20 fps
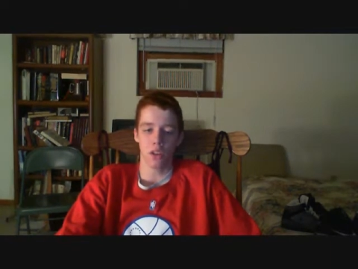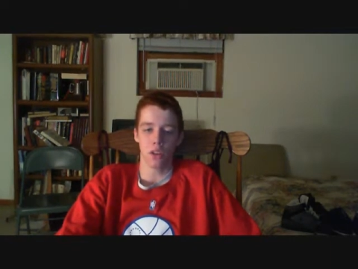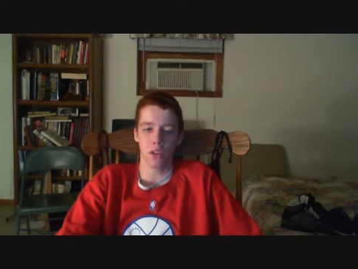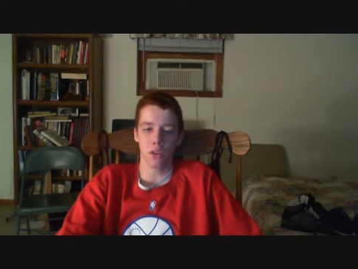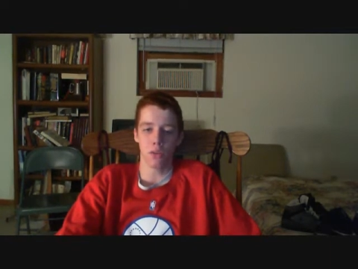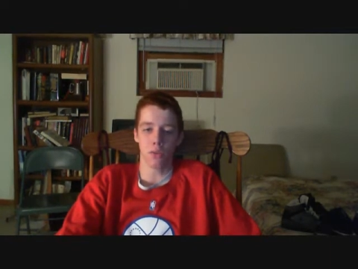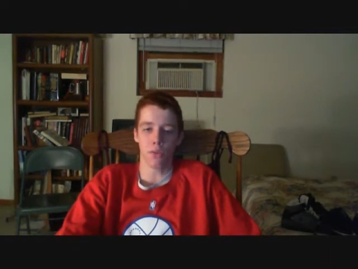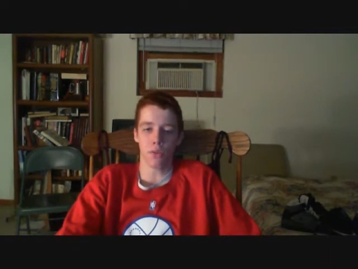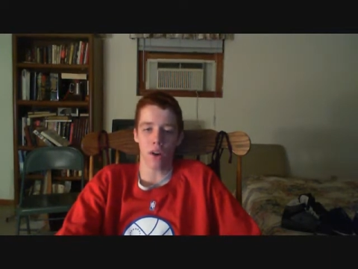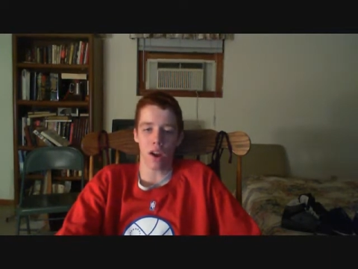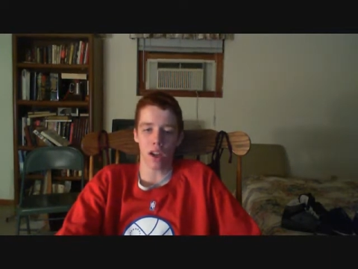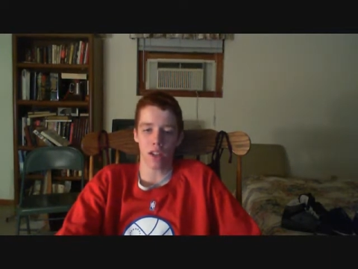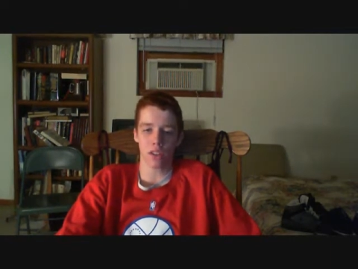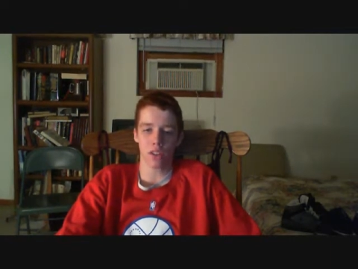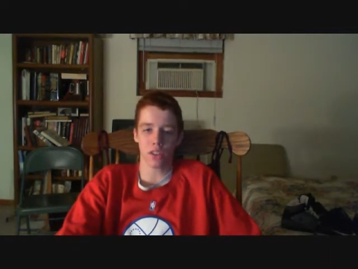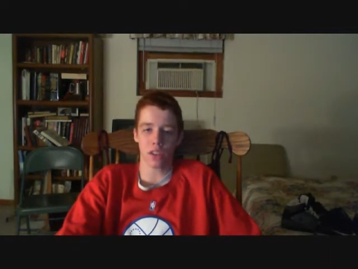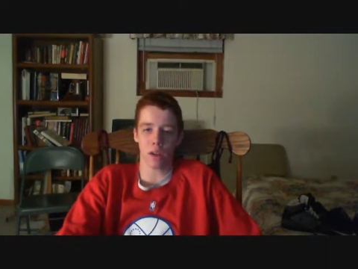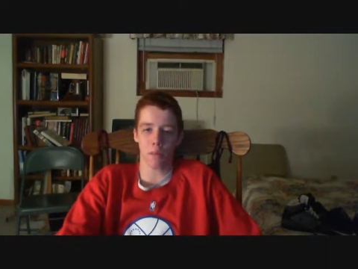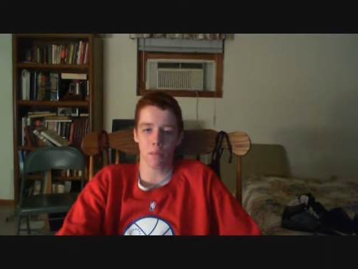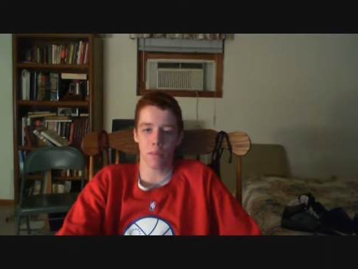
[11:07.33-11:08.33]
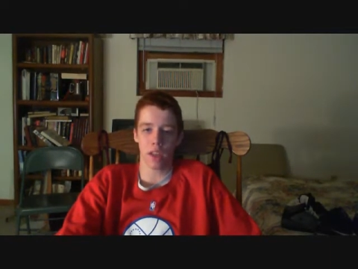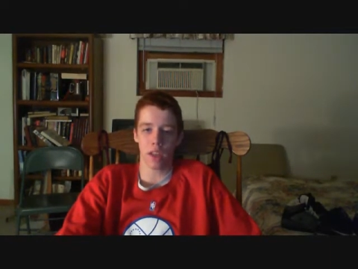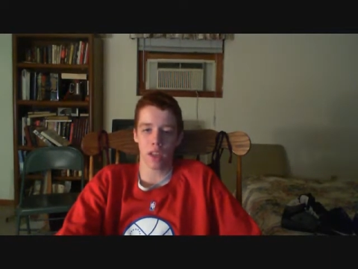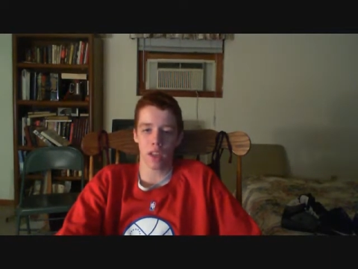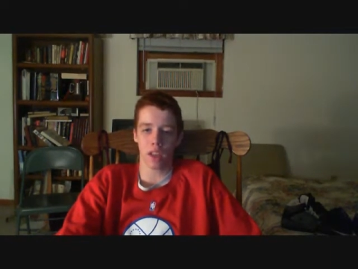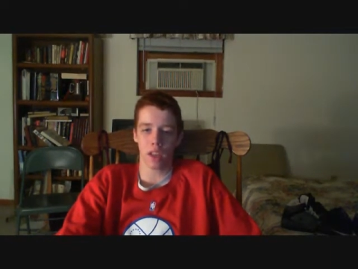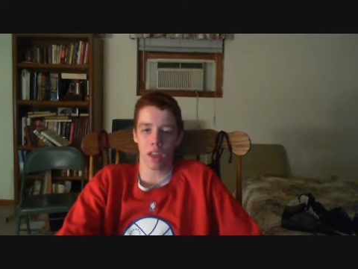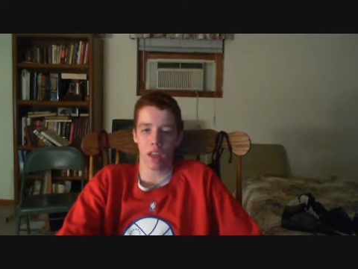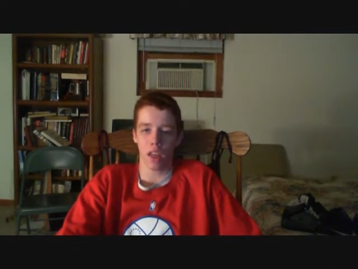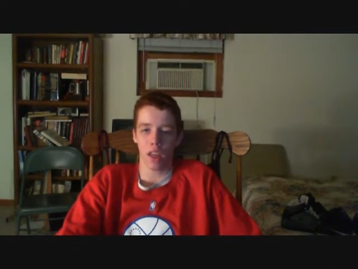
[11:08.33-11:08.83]
to find
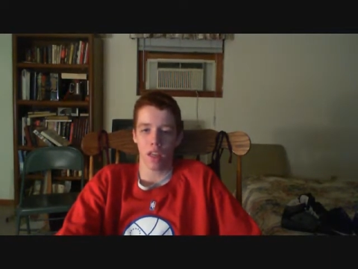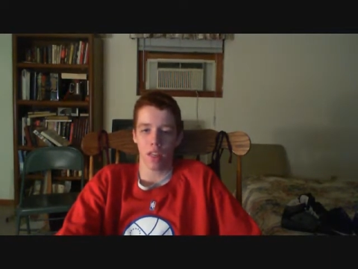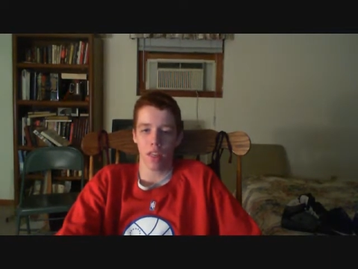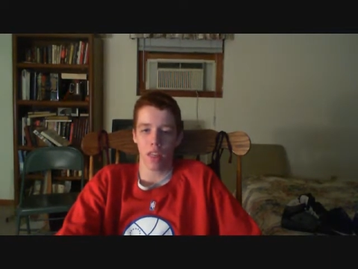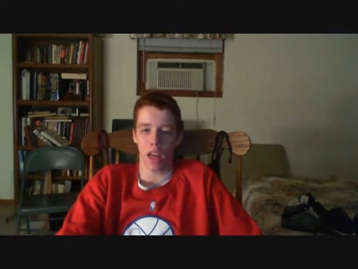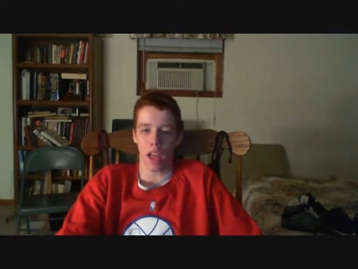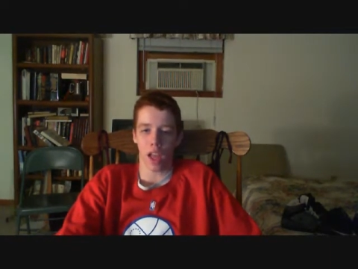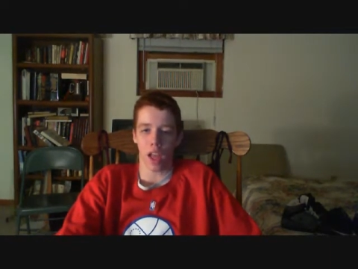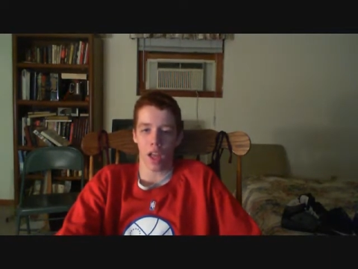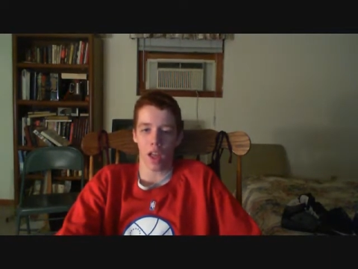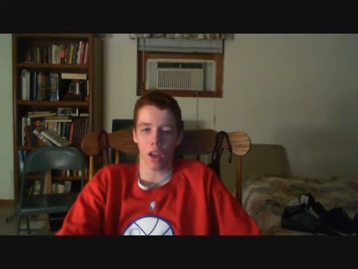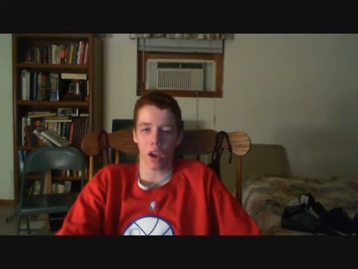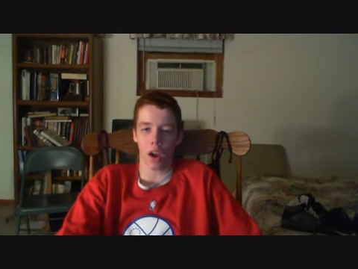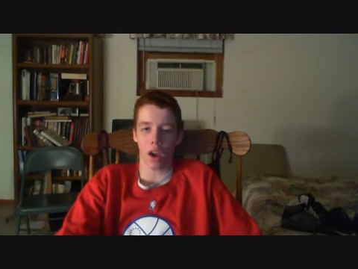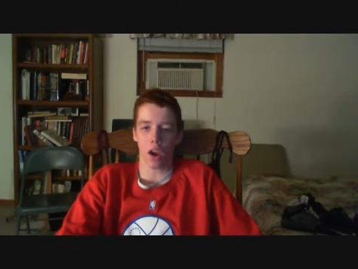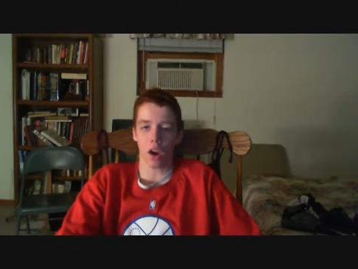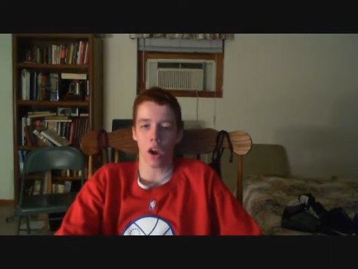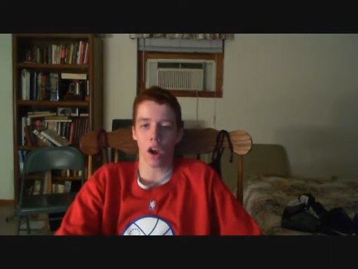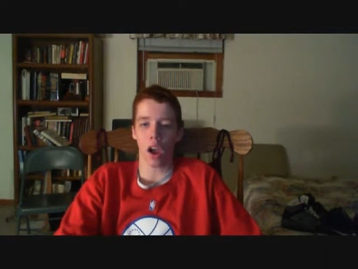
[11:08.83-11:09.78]
something that